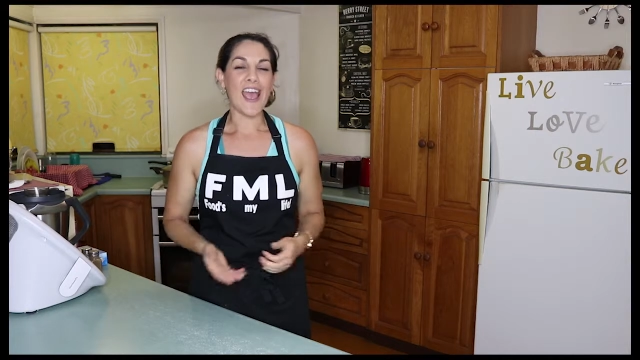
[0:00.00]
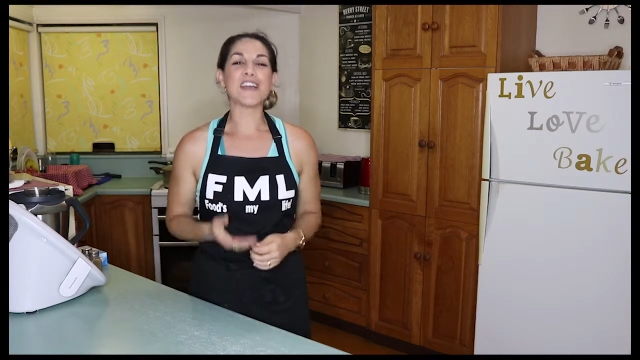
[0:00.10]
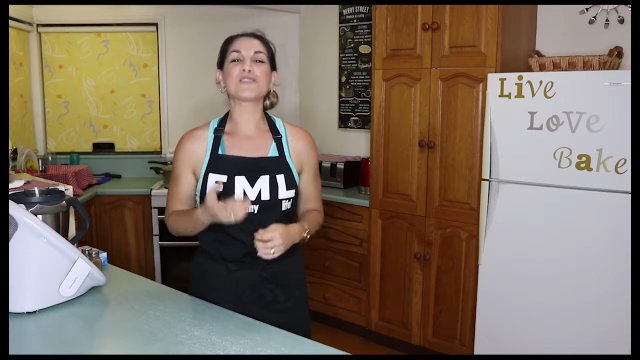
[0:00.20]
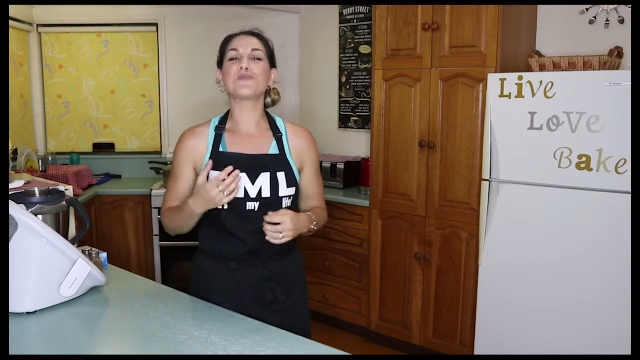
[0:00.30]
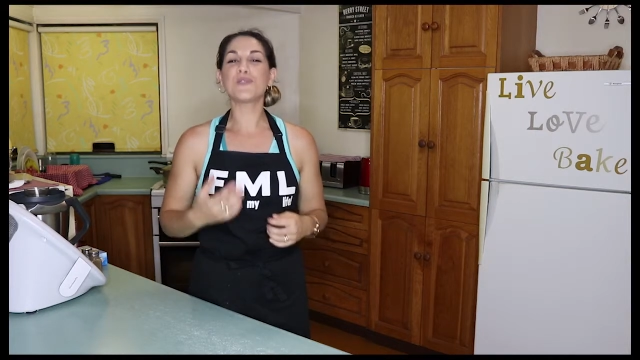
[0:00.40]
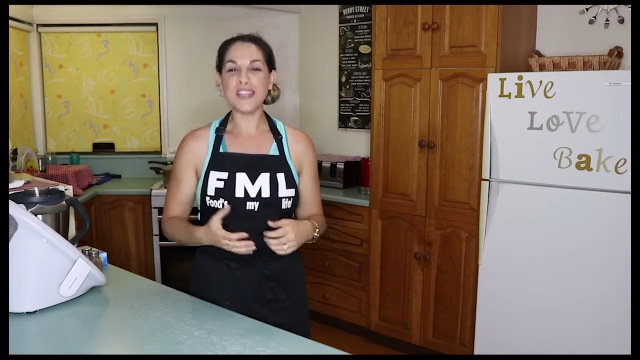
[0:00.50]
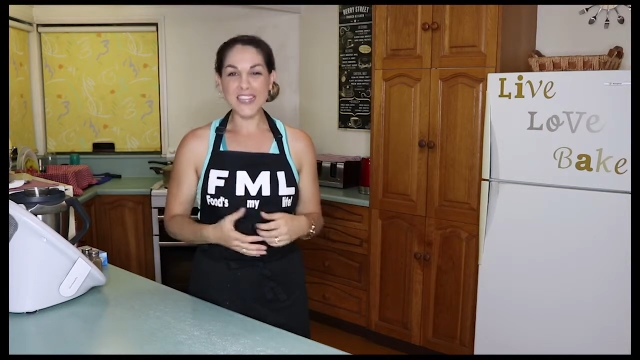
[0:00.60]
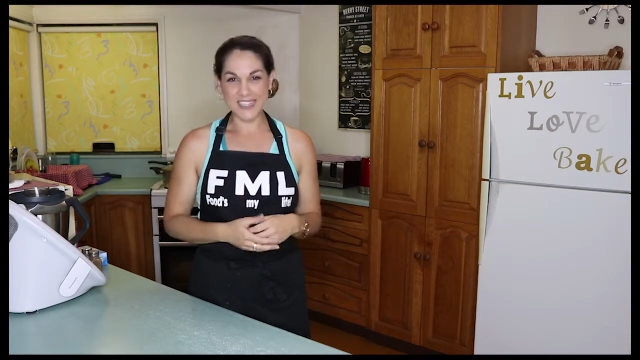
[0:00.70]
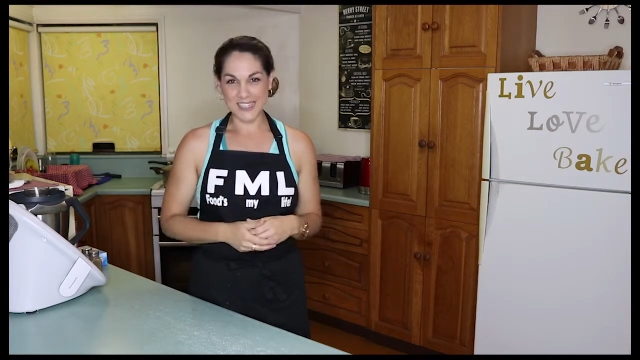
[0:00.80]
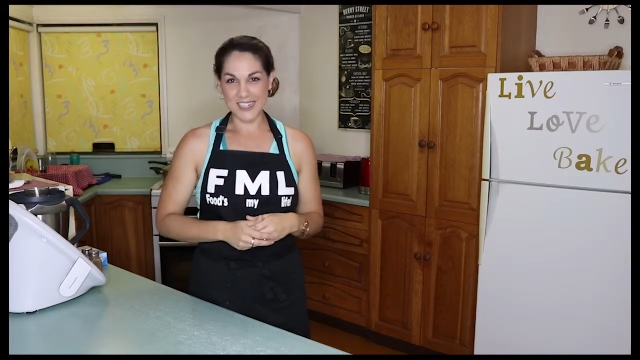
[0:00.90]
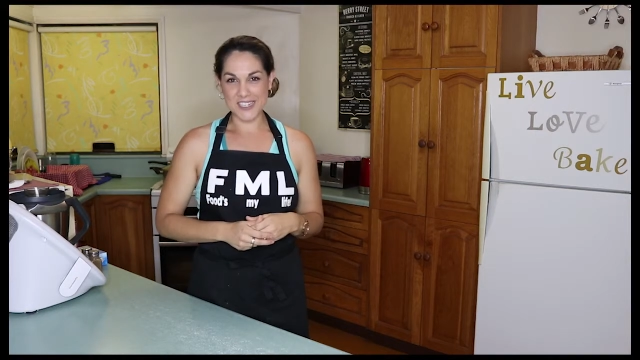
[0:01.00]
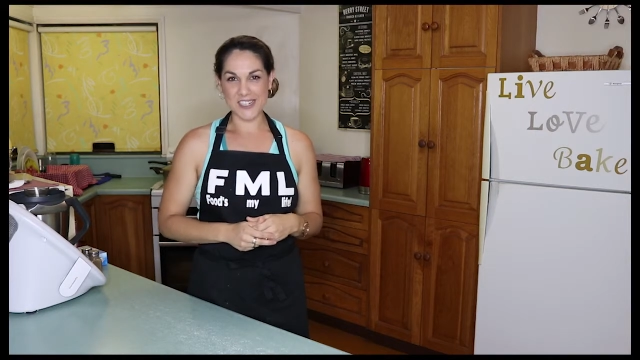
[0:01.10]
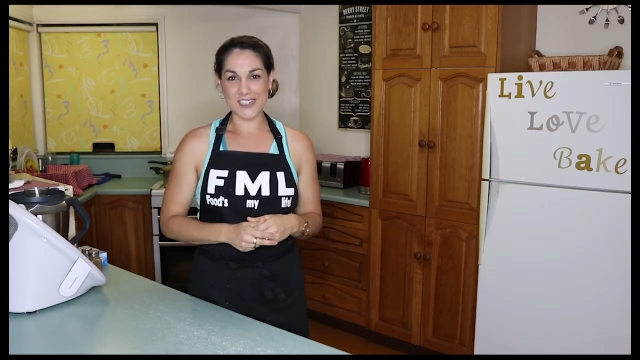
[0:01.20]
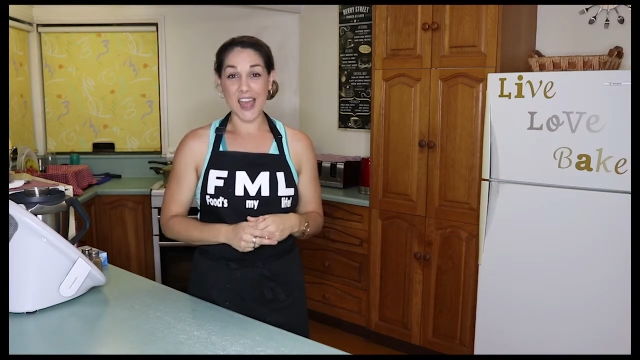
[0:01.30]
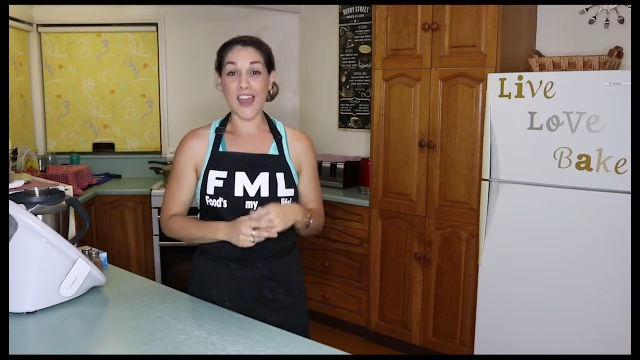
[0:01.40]
It's really
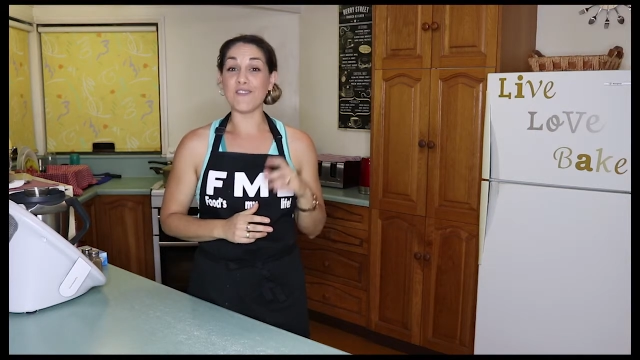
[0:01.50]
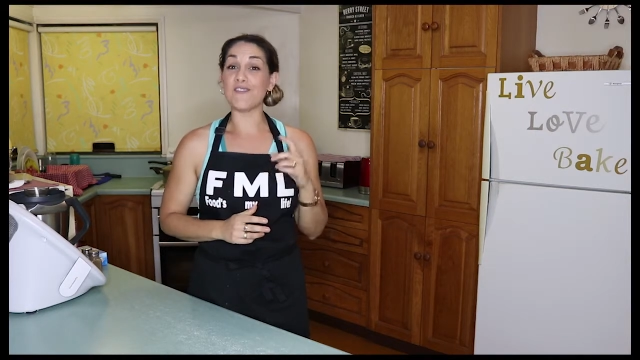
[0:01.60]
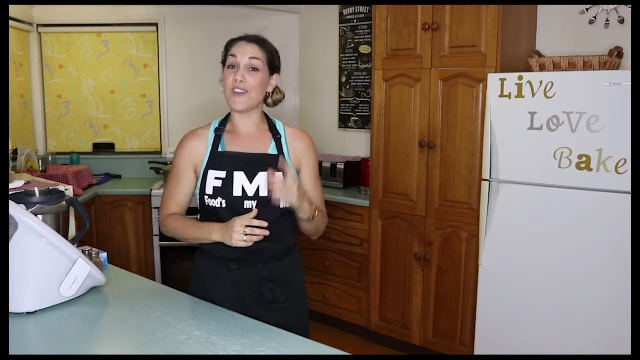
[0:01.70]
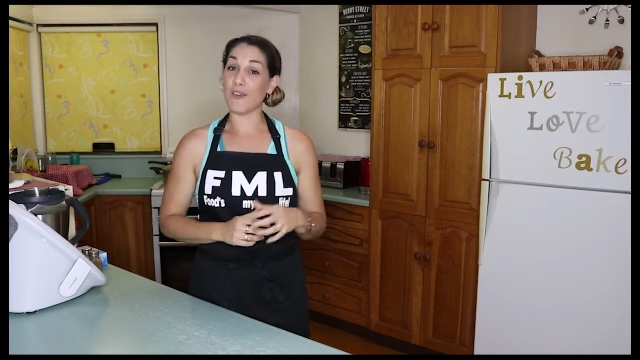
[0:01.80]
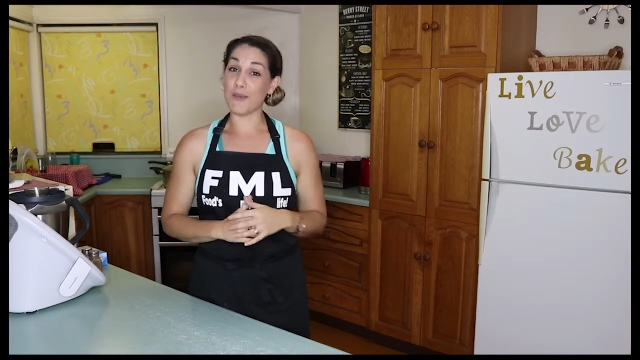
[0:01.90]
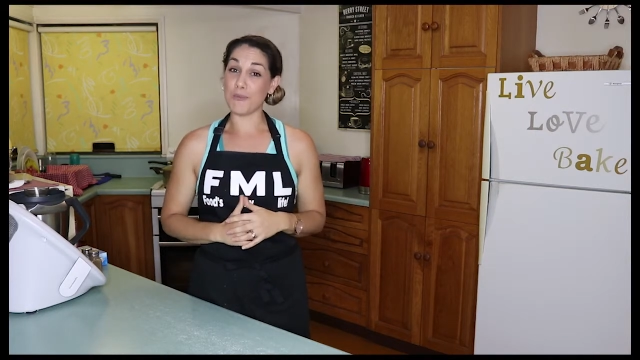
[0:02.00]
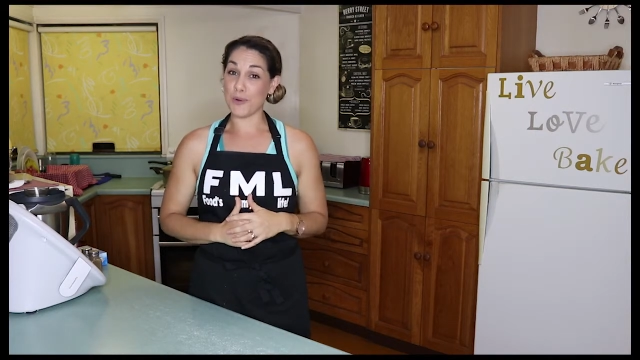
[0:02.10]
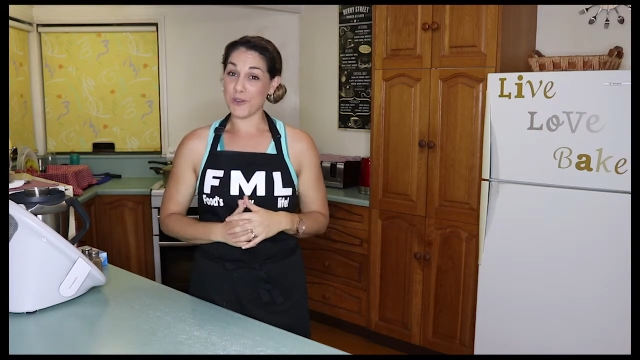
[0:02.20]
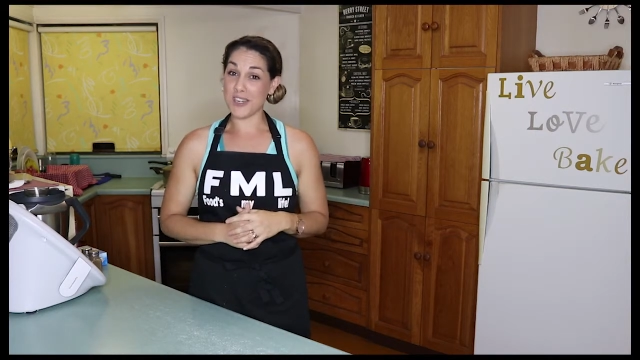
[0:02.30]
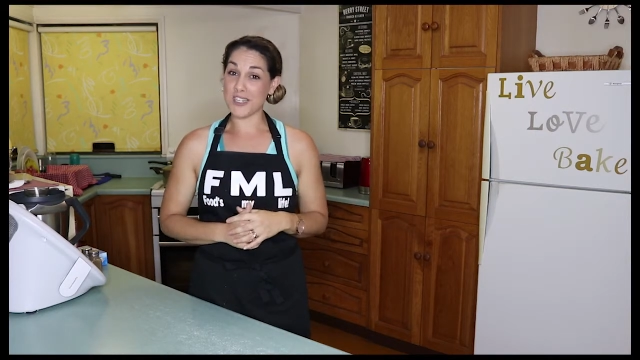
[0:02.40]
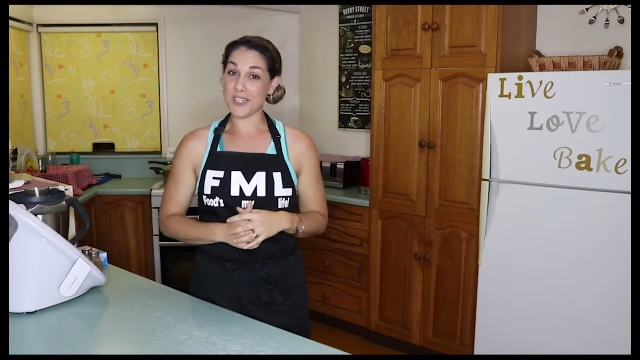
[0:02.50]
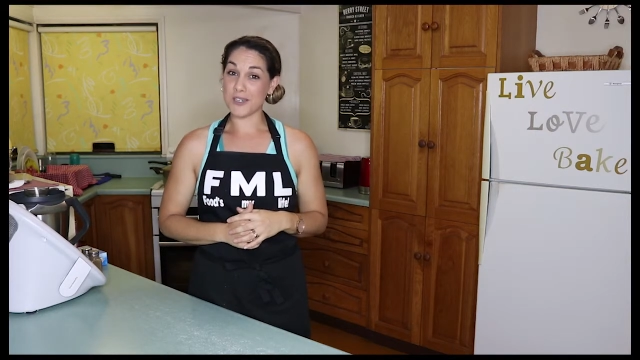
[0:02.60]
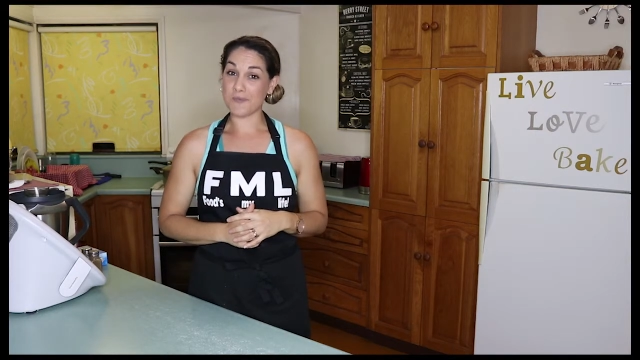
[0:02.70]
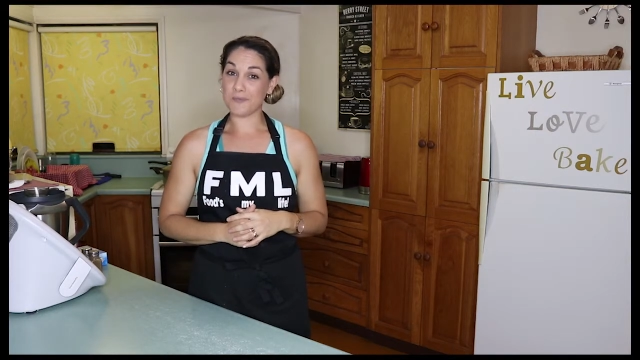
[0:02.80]
delicious and very moreish.